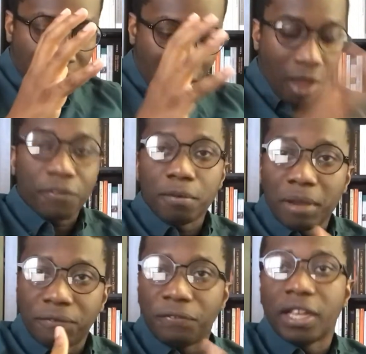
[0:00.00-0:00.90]

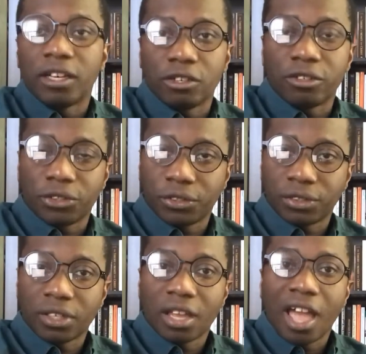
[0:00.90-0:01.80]
Government
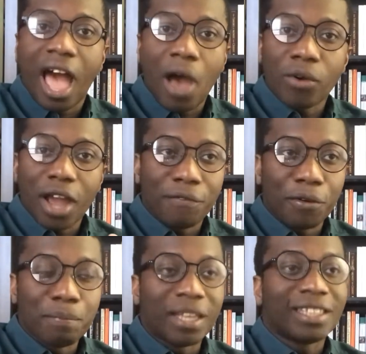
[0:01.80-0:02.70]
failures. How
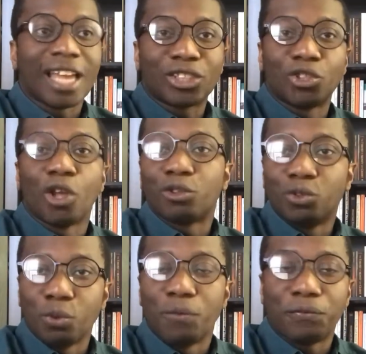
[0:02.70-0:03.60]
government does
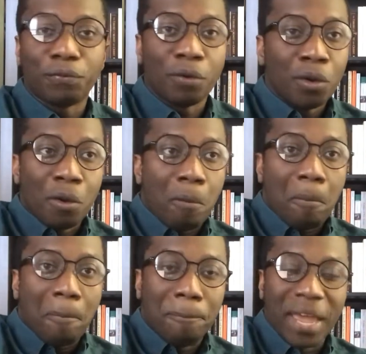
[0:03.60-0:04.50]
not do
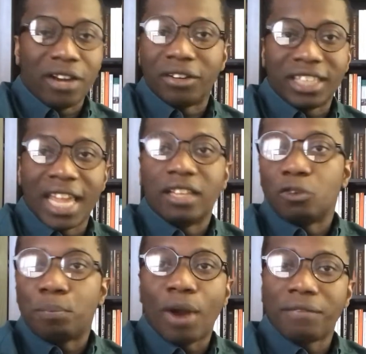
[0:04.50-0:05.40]
better than
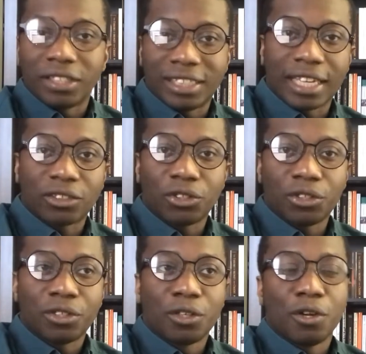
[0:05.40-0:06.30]
the private sector.
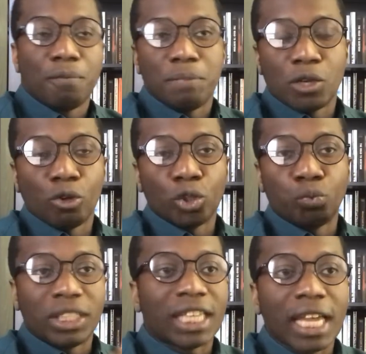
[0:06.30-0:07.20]
Because
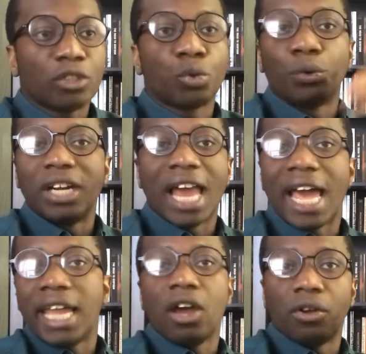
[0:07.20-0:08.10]
we tend to
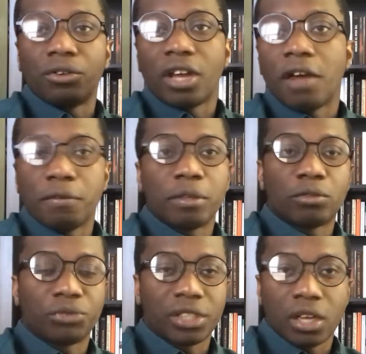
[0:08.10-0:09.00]
rely on the
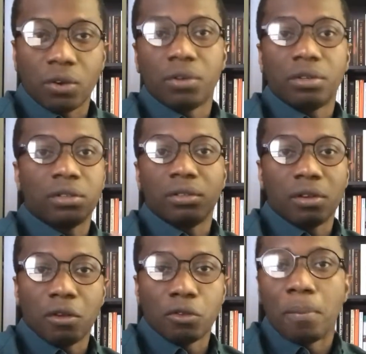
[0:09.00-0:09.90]
government to say, oh,
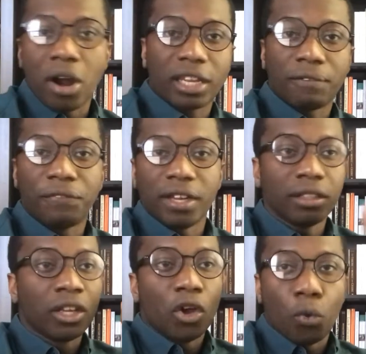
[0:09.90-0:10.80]
the market
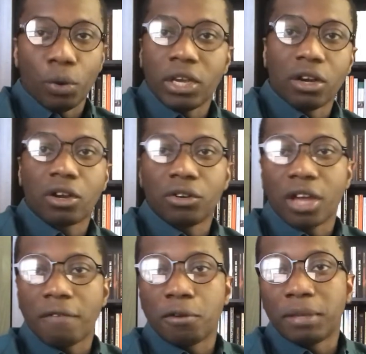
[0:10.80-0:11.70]
failed, we're going to call the
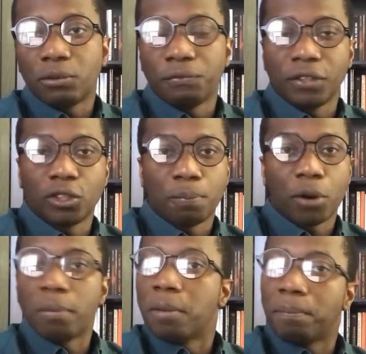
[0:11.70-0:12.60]
government to fix the
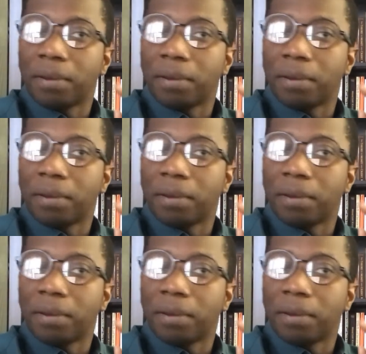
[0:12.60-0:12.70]
problem.